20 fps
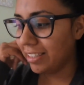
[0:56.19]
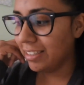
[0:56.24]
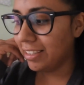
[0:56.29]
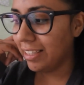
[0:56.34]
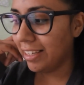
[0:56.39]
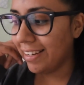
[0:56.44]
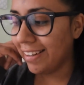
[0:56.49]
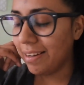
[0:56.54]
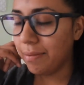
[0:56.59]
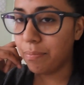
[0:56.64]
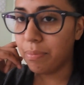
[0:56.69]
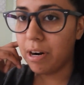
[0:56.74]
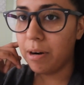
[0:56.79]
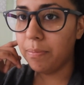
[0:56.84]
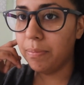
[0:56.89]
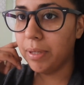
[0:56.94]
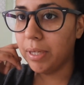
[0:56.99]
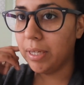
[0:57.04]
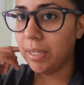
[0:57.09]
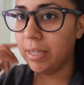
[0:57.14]
it's healing
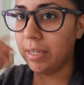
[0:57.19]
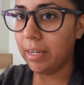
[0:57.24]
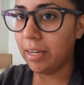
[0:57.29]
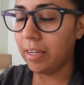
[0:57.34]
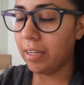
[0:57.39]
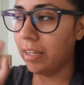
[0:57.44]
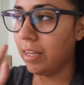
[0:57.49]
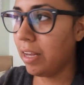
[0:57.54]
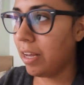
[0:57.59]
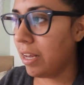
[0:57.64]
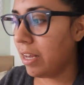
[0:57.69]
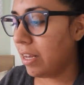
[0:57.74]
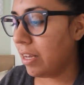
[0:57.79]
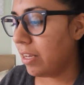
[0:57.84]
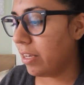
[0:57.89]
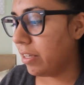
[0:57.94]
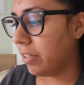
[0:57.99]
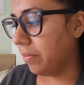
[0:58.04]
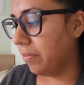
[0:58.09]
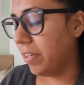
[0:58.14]
properly and
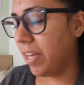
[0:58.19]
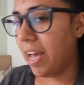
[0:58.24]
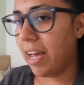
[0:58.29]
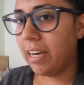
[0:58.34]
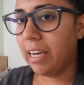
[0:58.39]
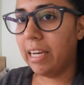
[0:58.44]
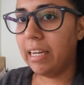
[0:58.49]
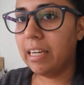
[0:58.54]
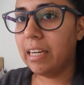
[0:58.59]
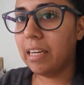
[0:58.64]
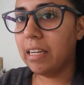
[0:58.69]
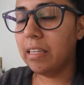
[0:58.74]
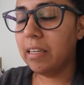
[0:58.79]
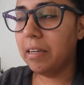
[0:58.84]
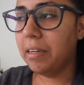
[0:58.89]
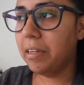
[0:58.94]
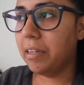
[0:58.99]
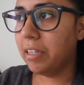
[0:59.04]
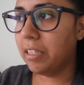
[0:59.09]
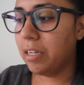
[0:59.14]
if they had like
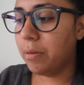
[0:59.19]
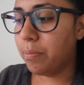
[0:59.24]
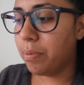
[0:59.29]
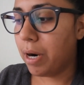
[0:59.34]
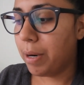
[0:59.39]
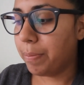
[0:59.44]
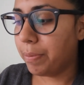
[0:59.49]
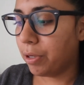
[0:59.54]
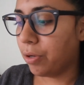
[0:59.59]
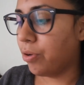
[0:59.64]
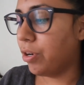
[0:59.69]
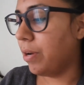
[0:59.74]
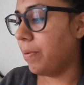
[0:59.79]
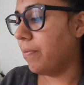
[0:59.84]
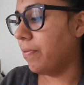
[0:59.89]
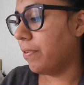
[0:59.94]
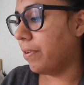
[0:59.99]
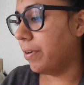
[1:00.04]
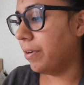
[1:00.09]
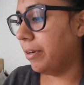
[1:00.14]
any proper
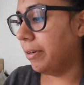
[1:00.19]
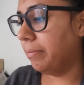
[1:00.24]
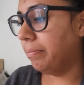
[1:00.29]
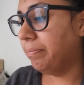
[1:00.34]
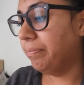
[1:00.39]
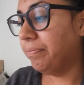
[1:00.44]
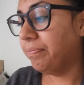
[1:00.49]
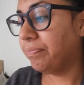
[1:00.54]
cream for her.